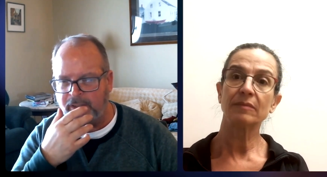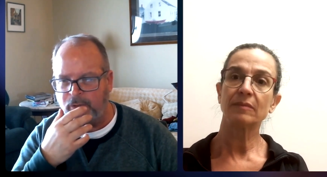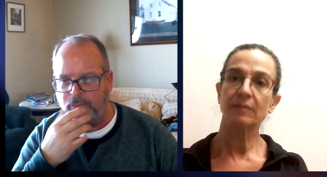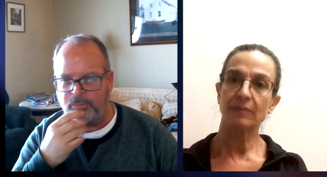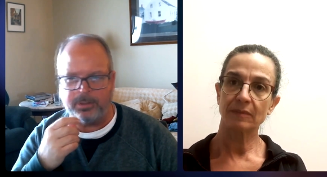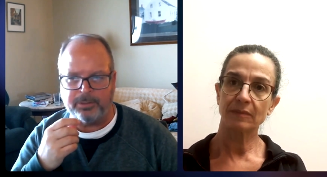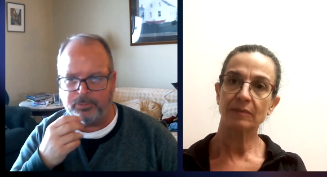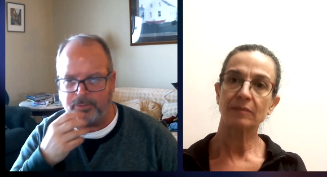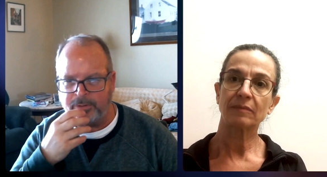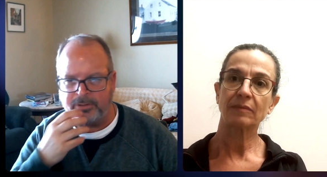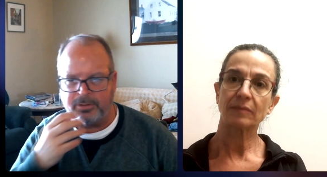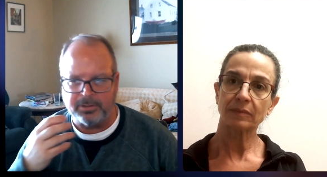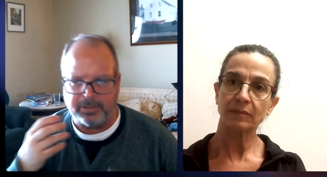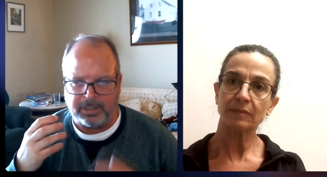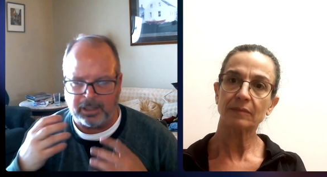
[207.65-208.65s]
Speaker 1: you know it
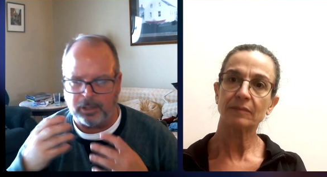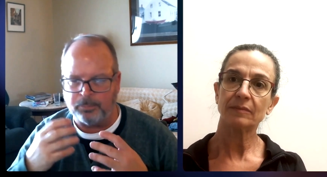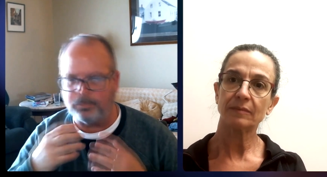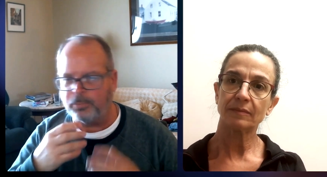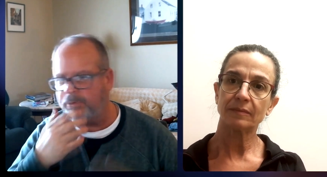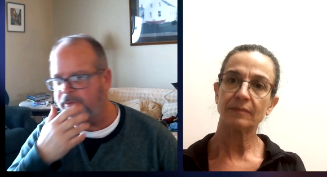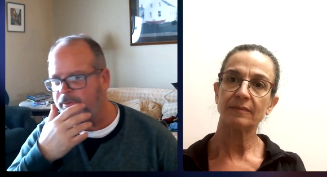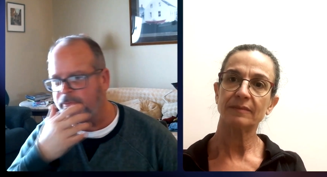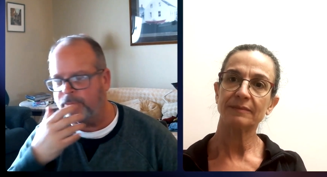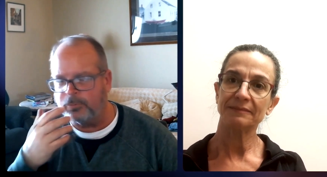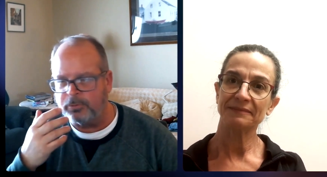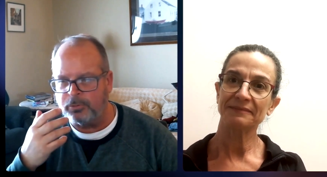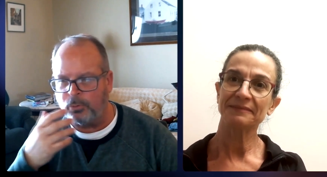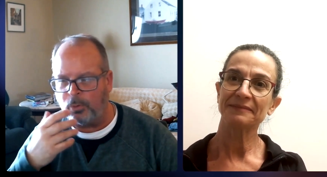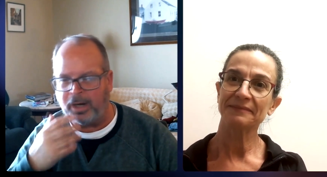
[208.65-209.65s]
would help with
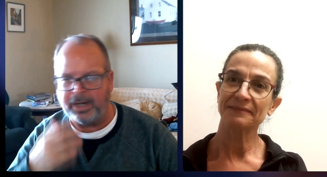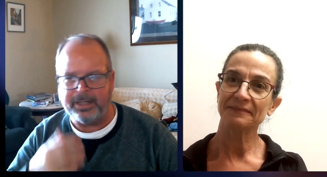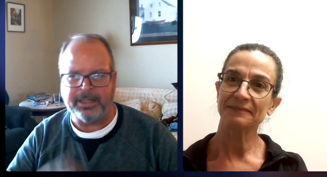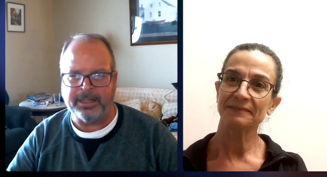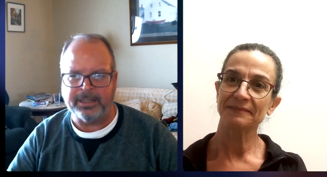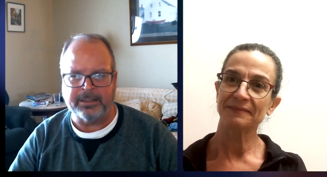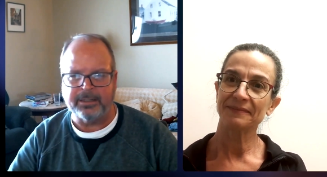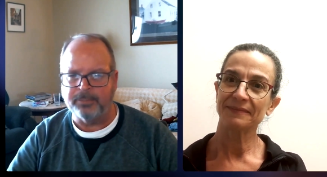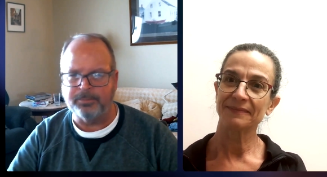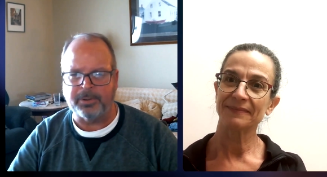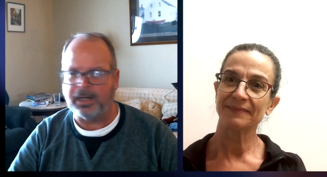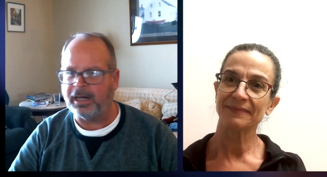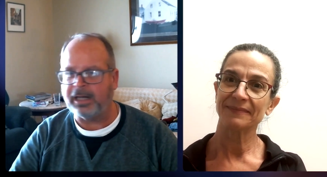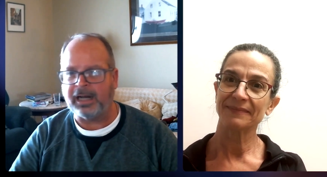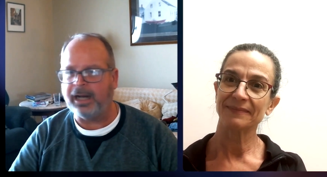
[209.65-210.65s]
grinding,
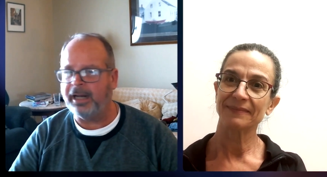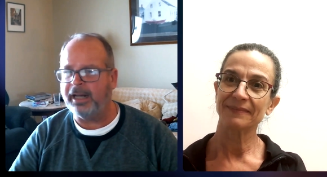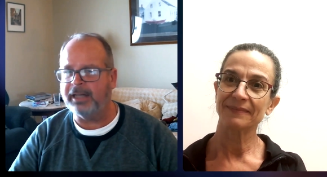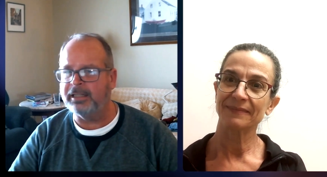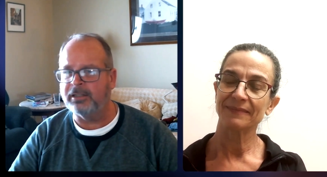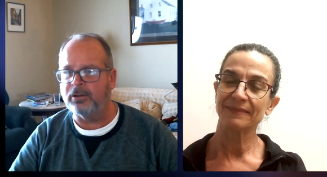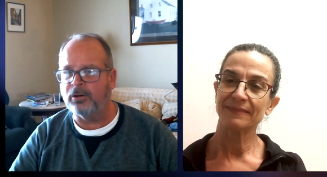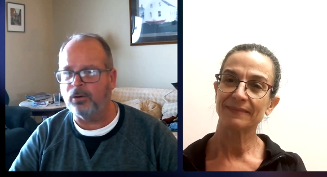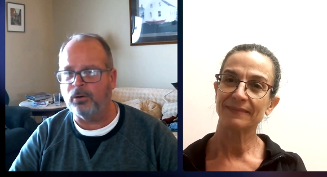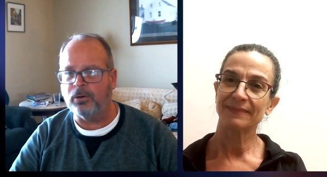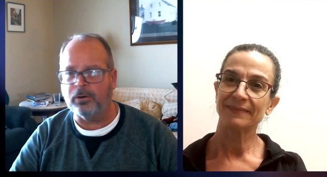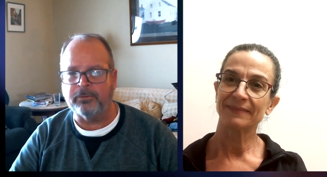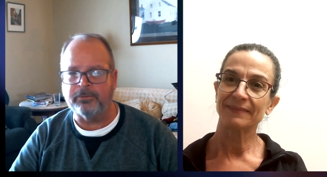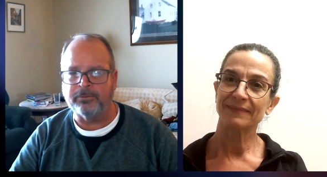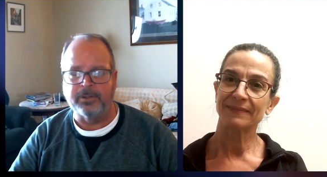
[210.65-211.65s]
but I, I hadn't
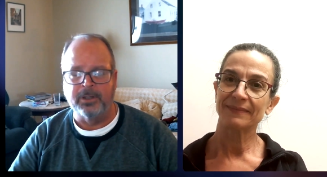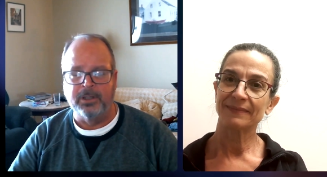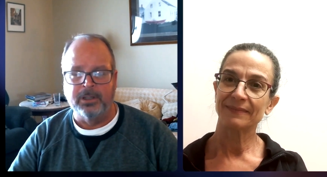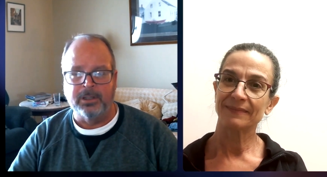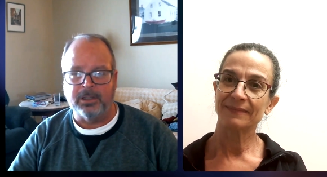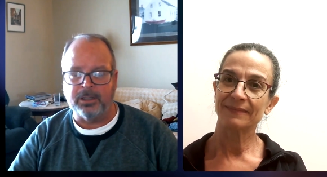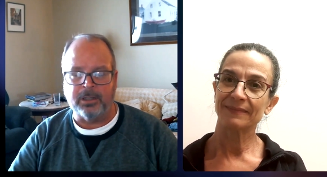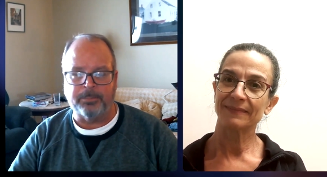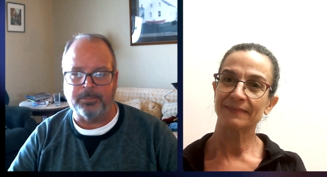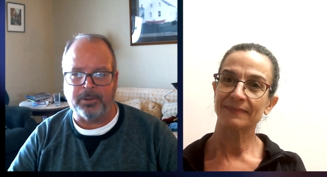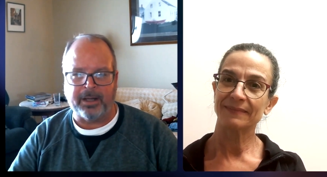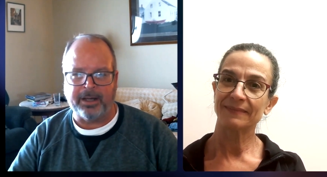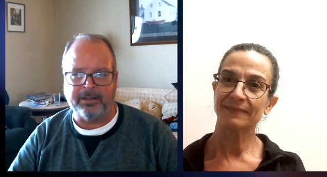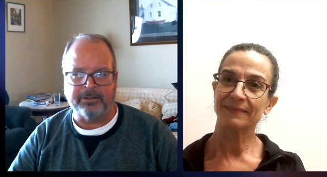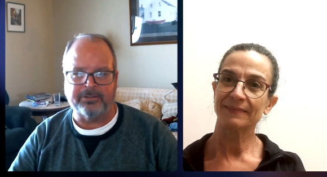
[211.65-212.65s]
heard of an
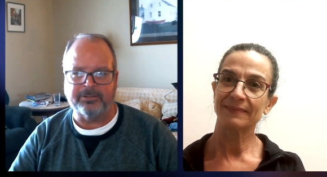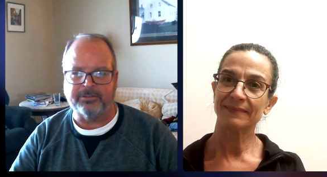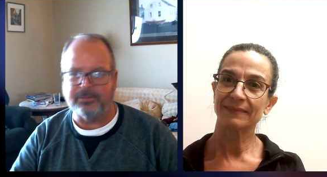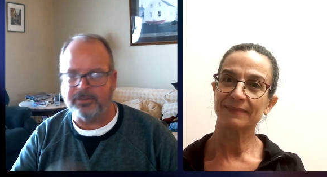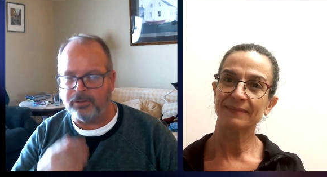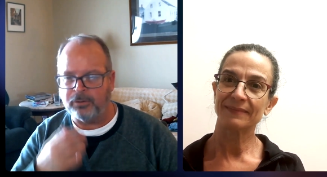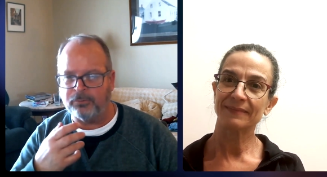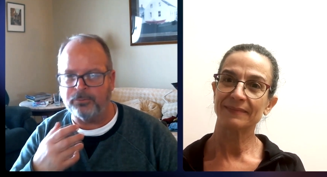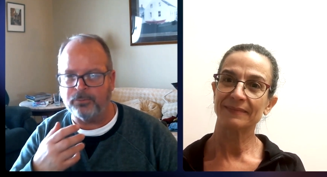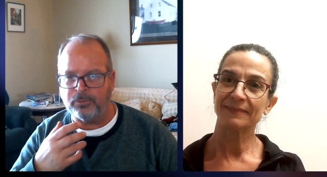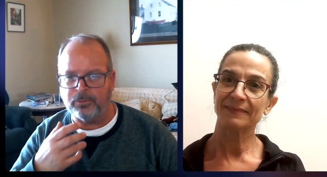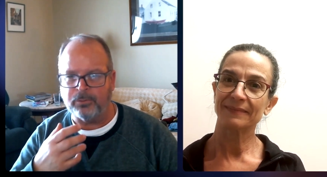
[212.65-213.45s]
appliance, you know,